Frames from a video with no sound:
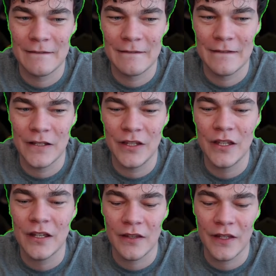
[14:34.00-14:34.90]

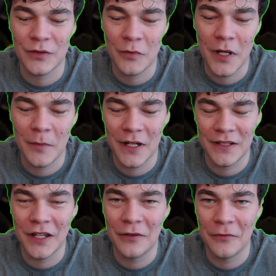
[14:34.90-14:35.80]
yeah, that's why I'm at a
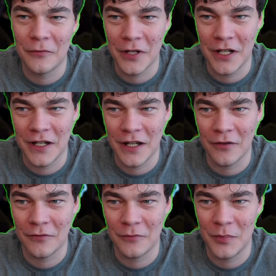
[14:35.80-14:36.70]
10 right
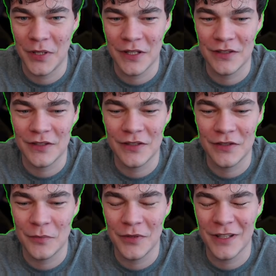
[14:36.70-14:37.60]
now because these
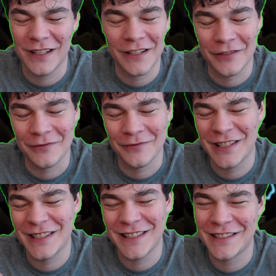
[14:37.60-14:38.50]
stupid I don't know.
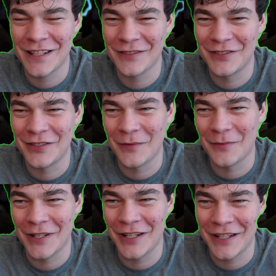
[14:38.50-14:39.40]
It's it sounds dumb,
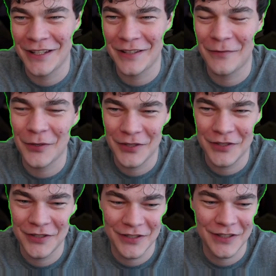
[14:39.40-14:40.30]
but like it felt
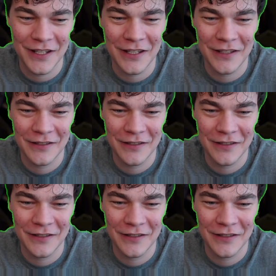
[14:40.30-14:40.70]
good to say